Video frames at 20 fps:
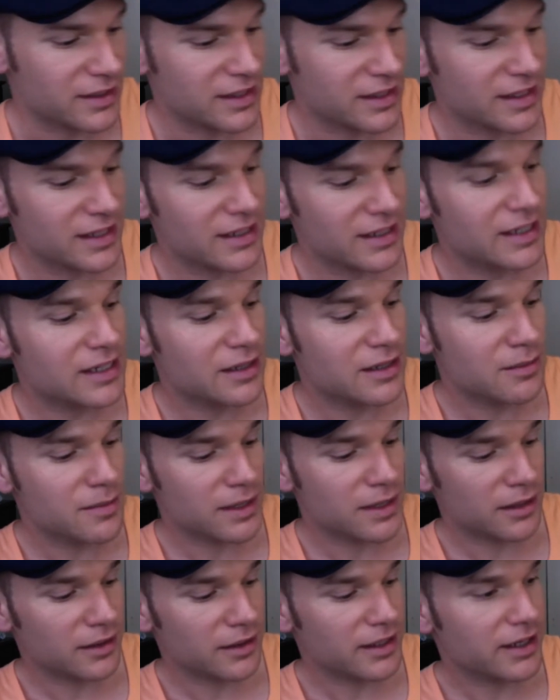And then in the
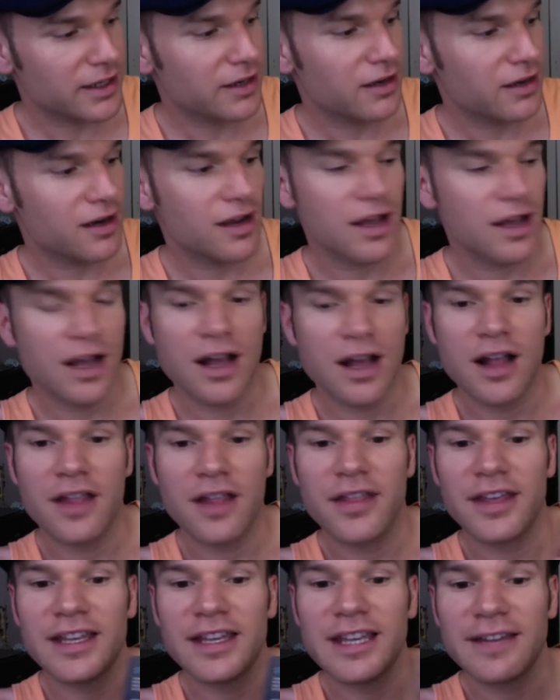middle here,
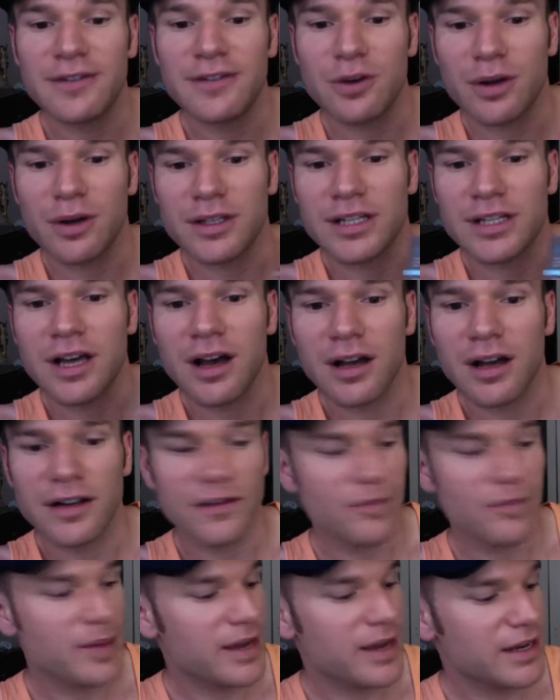they give you a ton
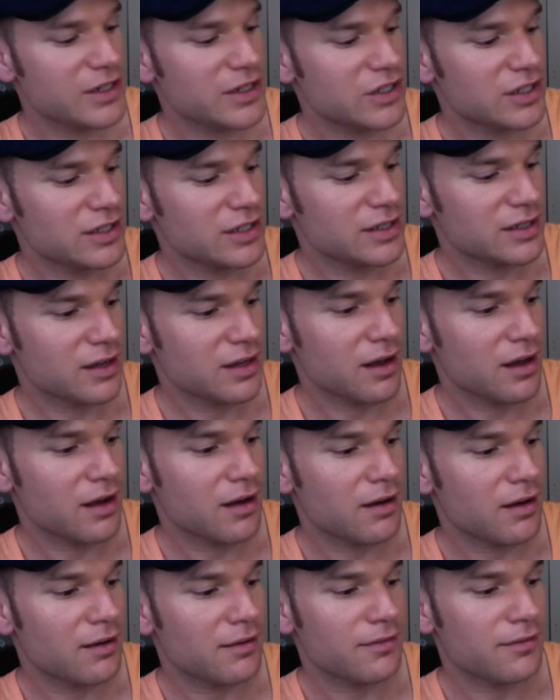of pages
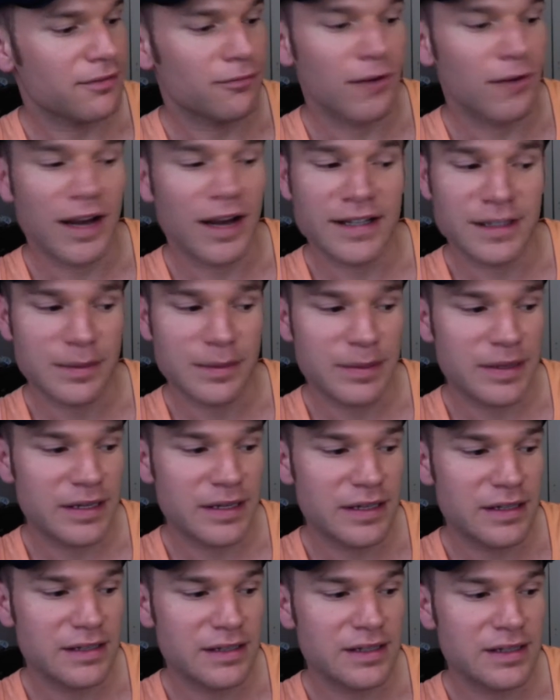of
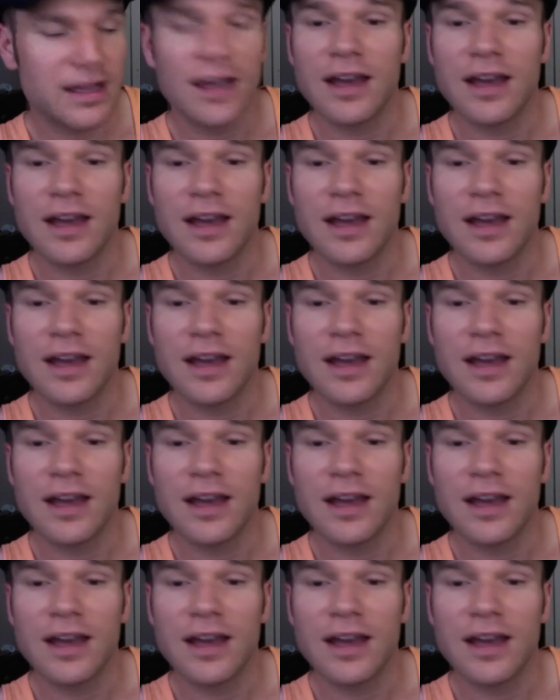recipes